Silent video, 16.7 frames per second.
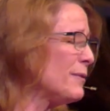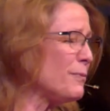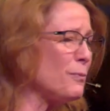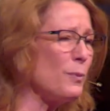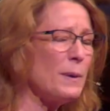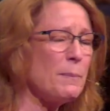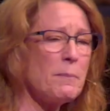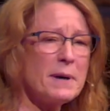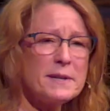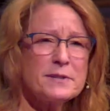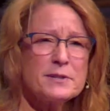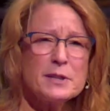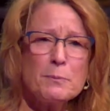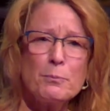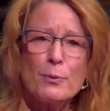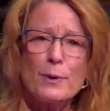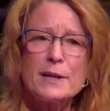We've, we
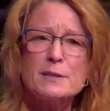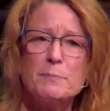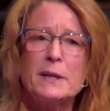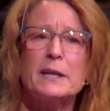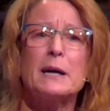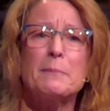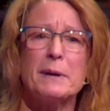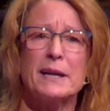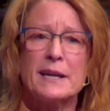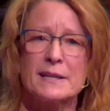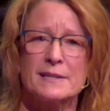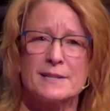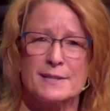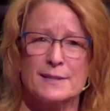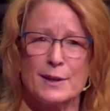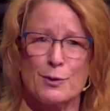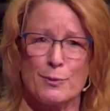must embrace becoming
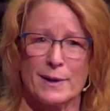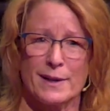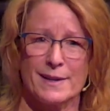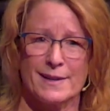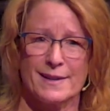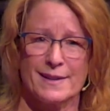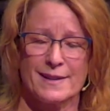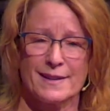considerate.